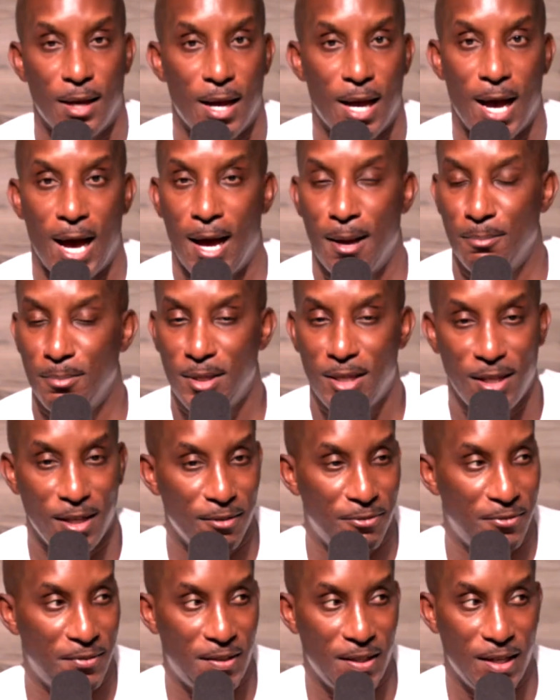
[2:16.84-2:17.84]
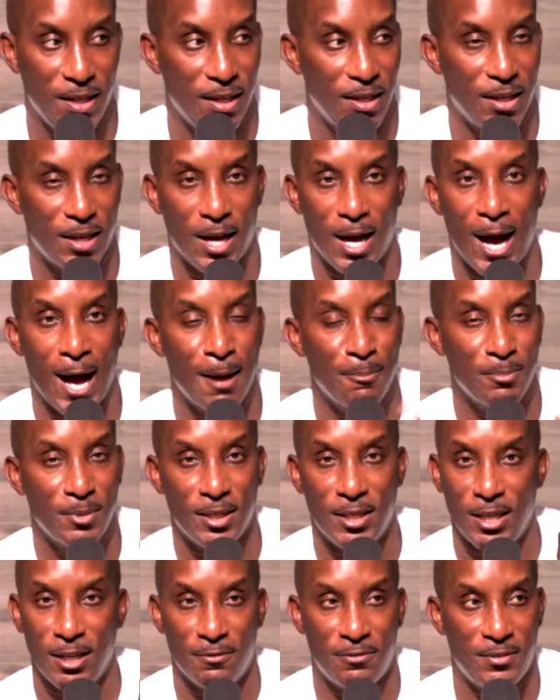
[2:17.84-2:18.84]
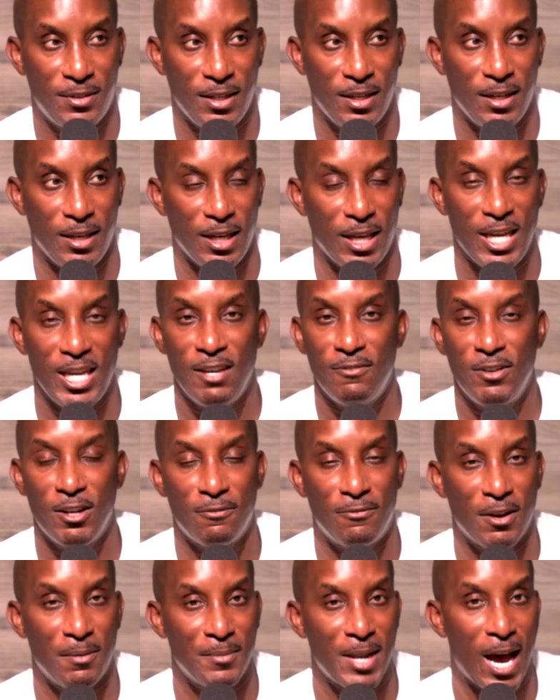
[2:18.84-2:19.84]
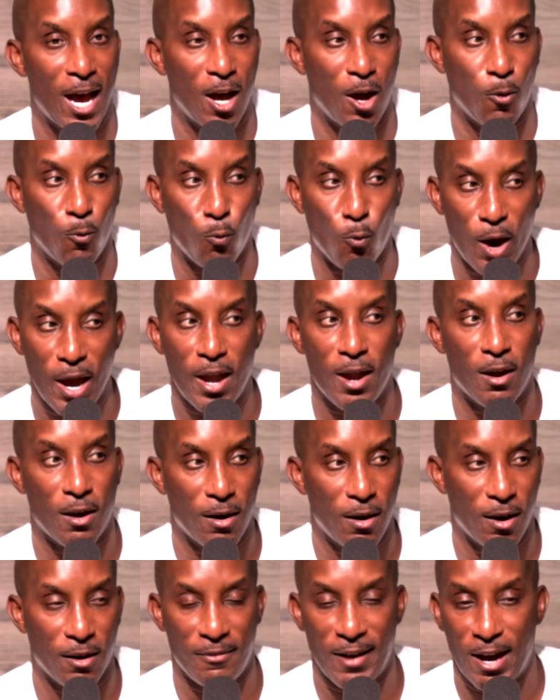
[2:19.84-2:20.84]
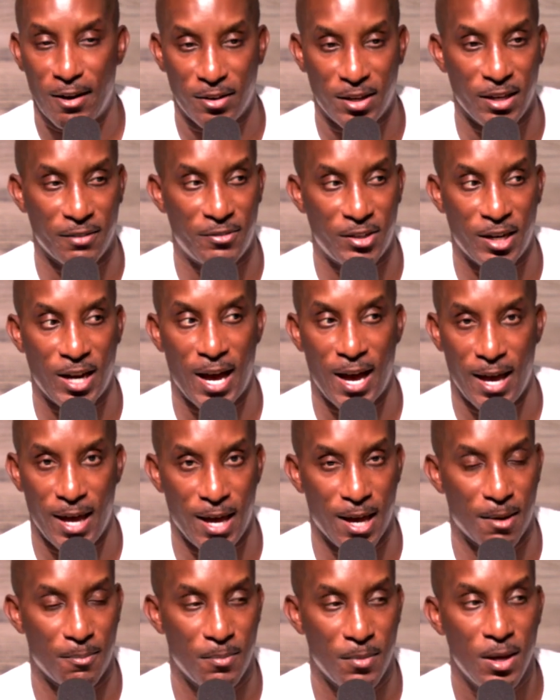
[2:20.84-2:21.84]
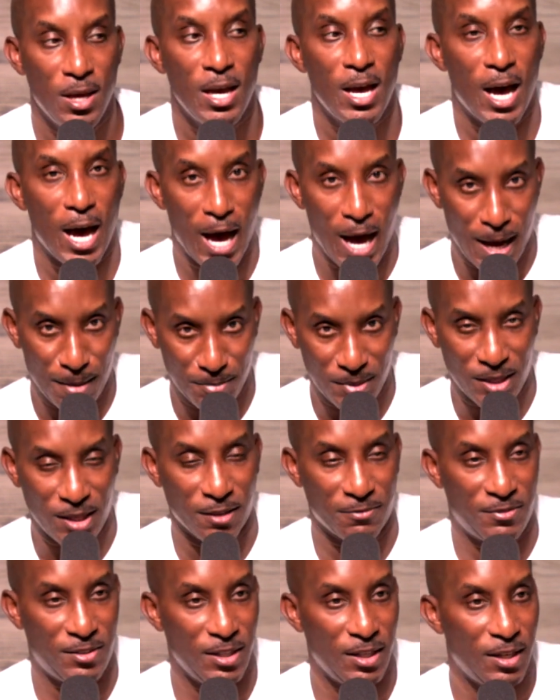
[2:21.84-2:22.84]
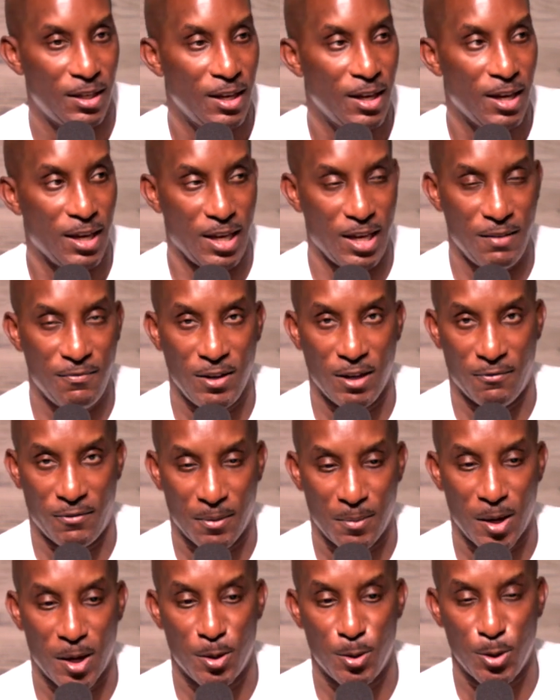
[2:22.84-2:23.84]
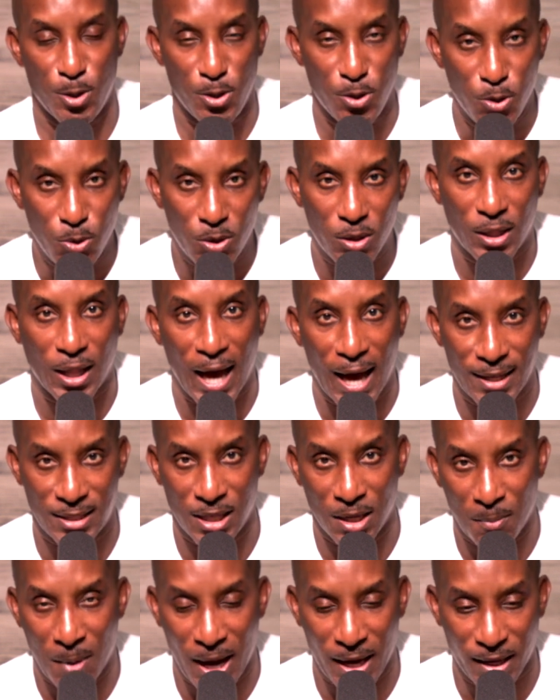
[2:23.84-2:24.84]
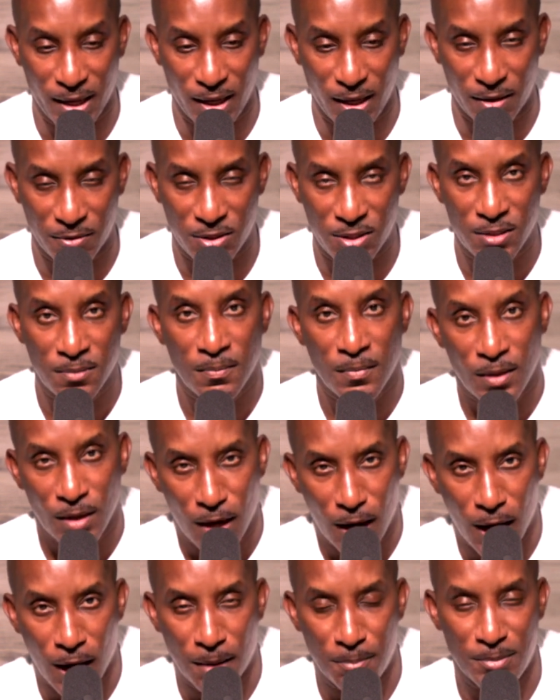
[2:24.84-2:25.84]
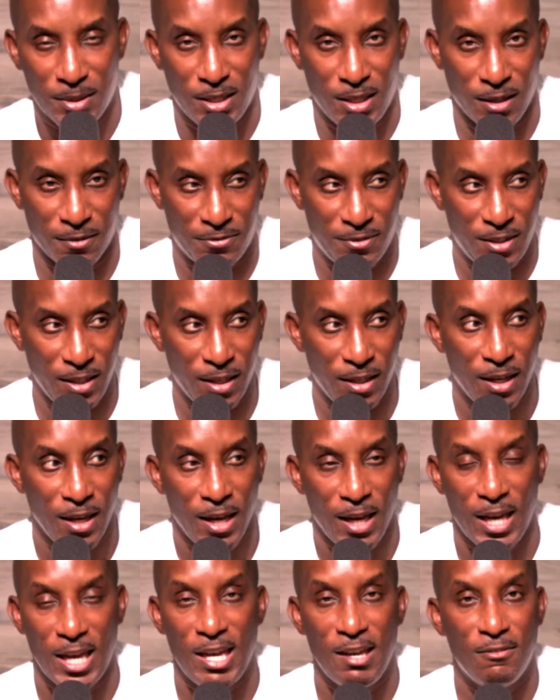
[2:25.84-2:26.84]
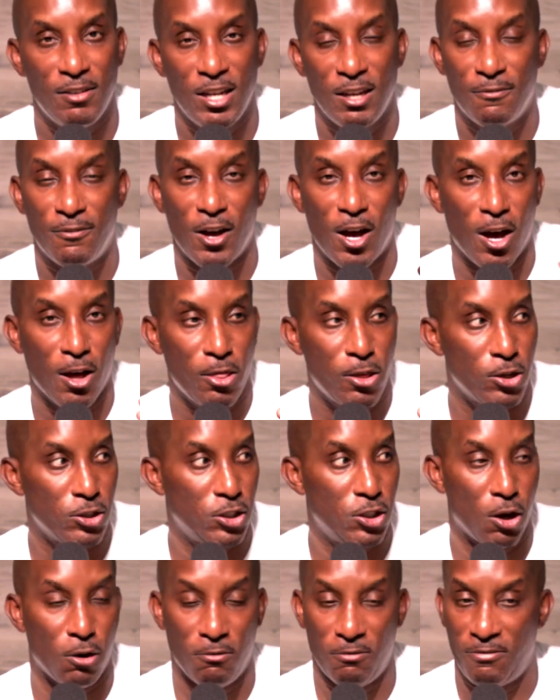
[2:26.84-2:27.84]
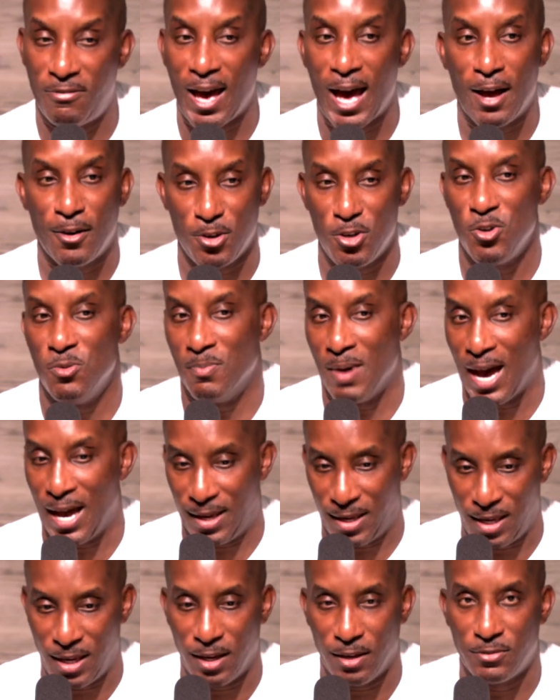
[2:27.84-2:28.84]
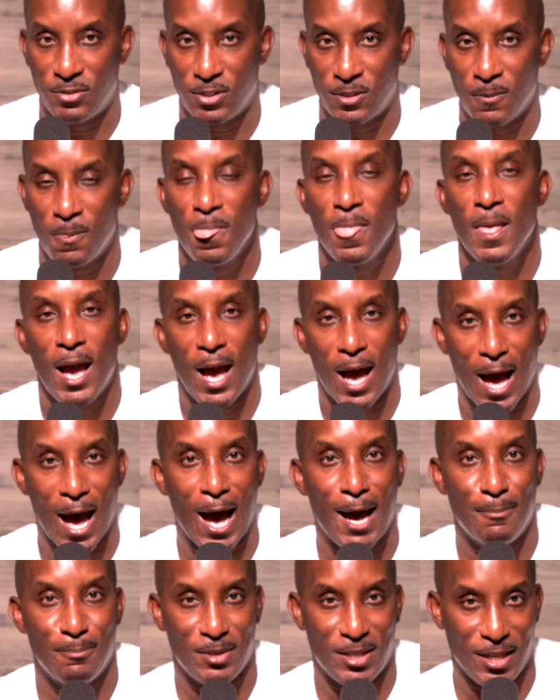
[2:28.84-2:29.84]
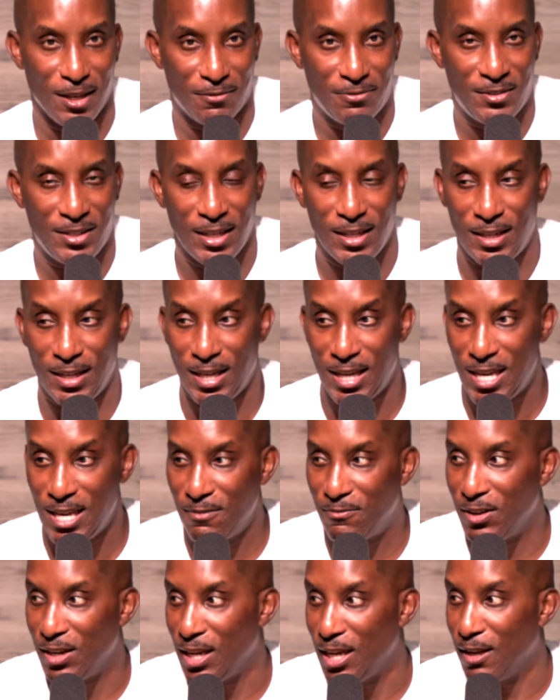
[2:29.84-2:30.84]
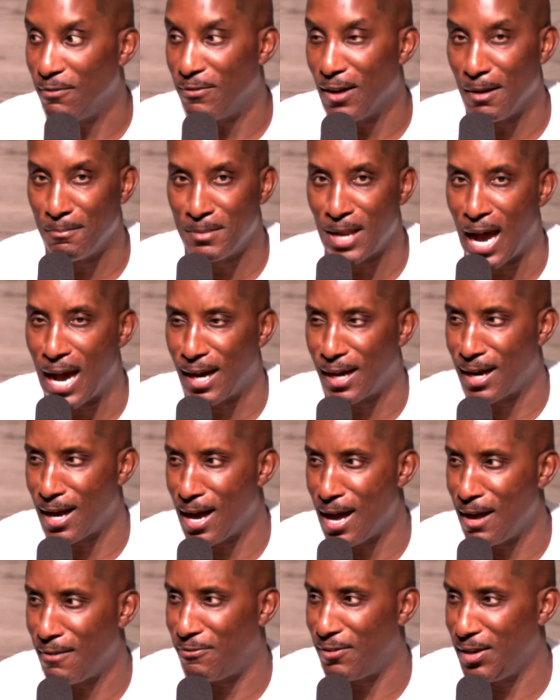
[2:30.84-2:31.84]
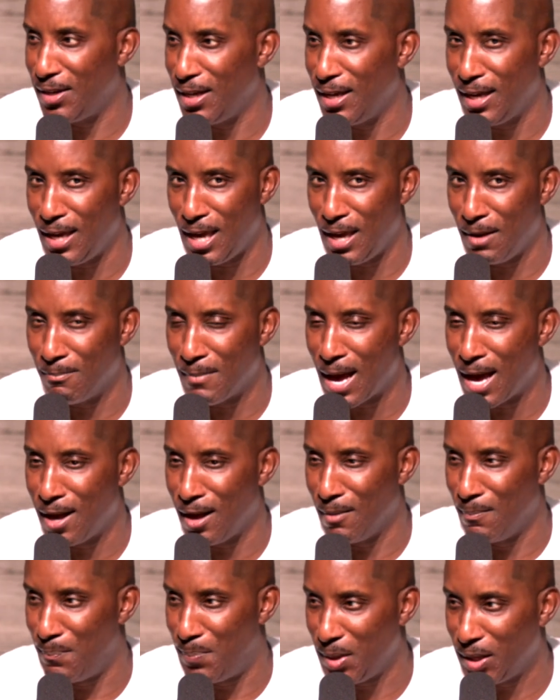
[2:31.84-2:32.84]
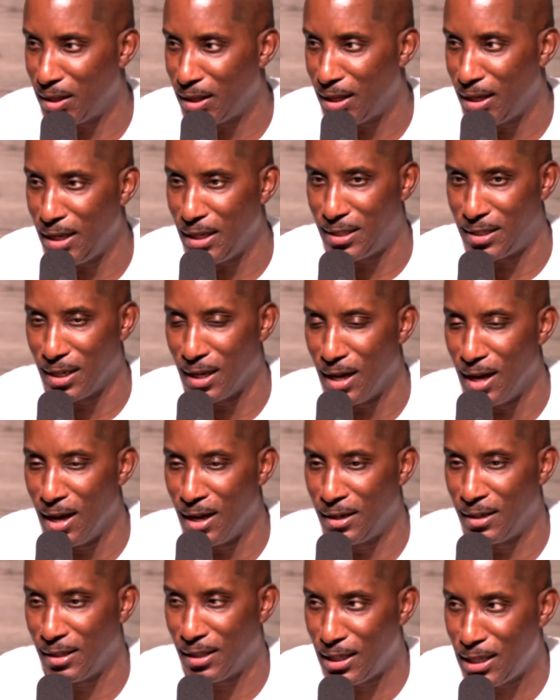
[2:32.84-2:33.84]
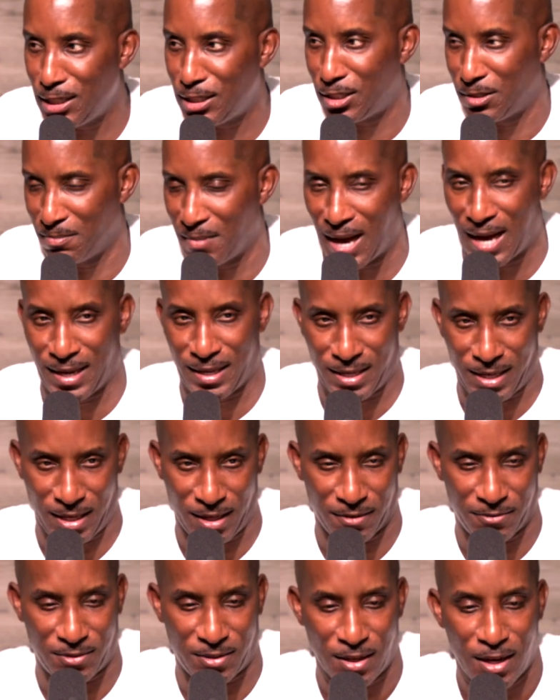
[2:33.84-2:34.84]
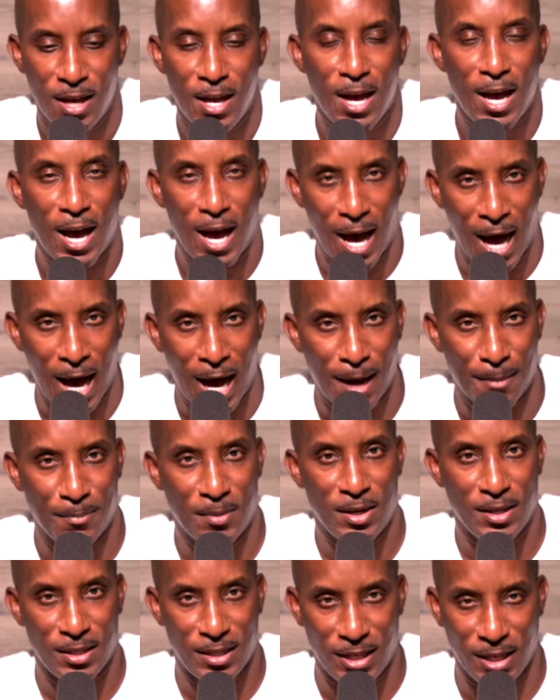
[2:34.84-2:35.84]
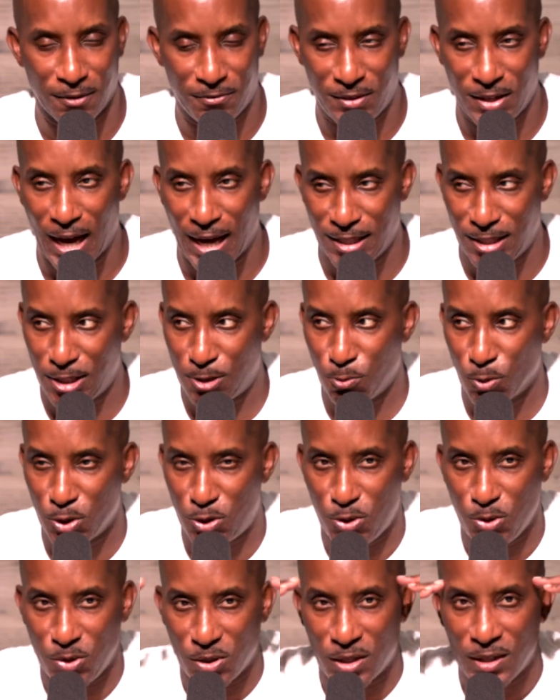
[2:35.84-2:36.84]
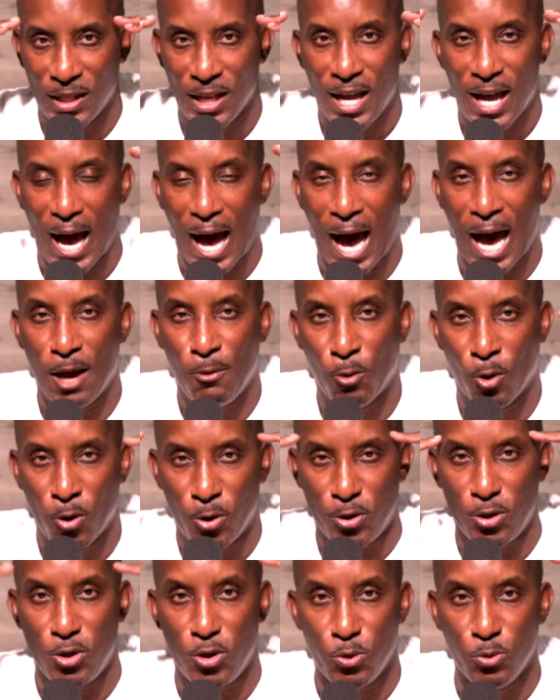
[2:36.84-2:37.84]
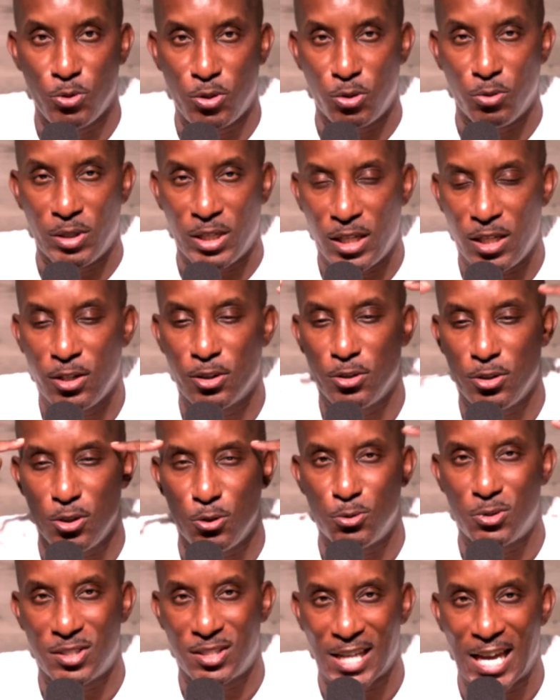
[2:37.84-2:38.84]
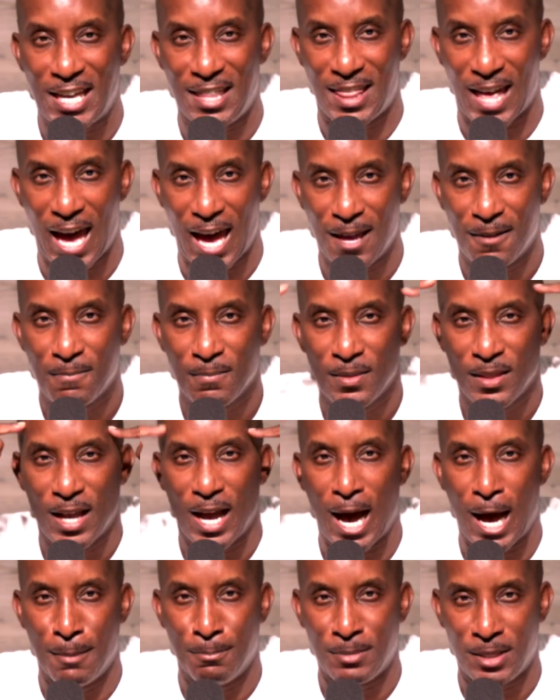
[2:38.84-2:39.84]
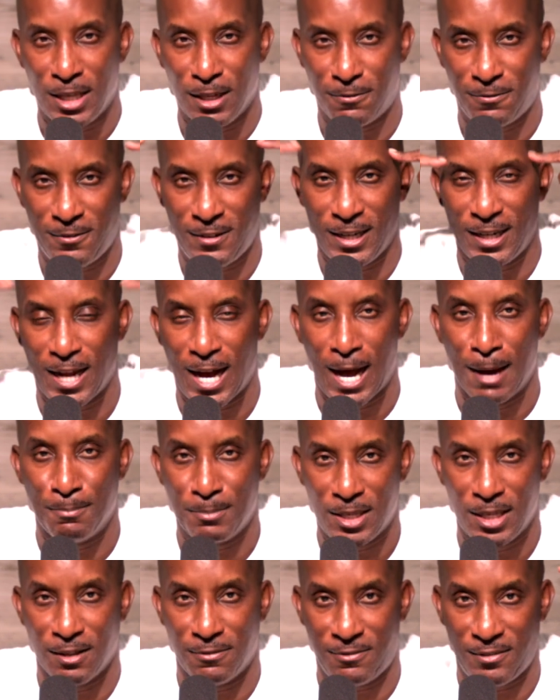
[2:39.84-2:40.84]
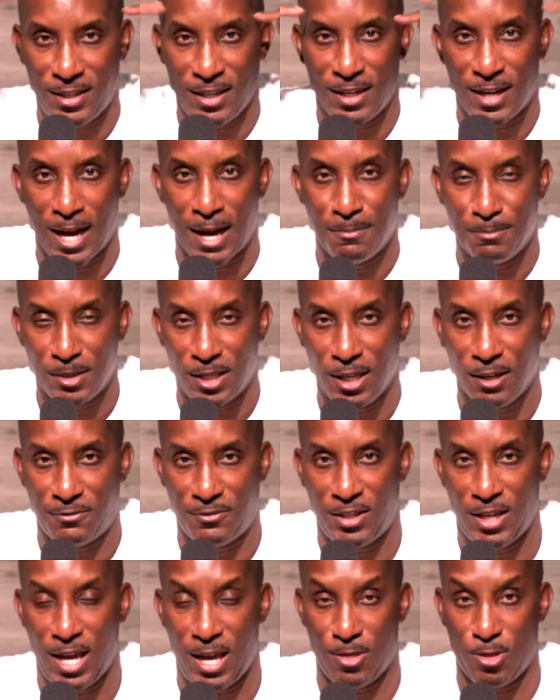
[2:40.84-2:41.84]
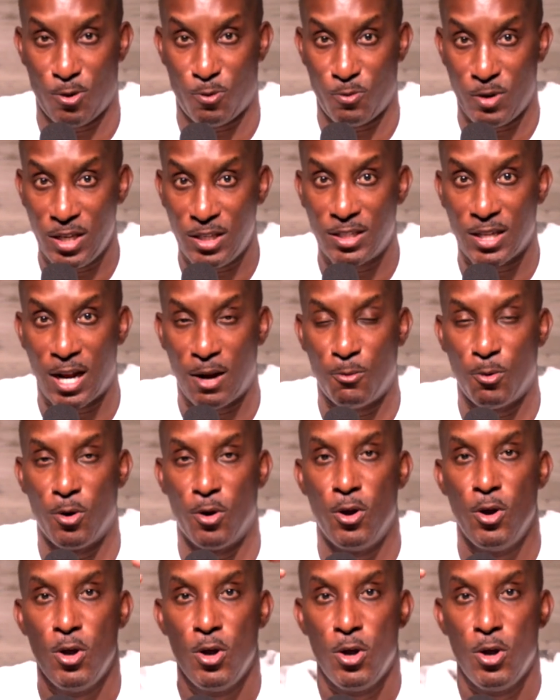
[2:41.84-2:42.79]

I'm gifted. I'm gifted. Even if I'm not aware of how gifted I am, I'm gifted. Even if I'm underutilizing my gifts, I'm gifted. Even if others don't value my gifts, I'm gifted, even if I'm not confident in my ability to unleash my gifts. I'm gifted. I just want you to, I want you to hear you say that. I'm gifted, I'm gifted, I'm gifted. And the reason I want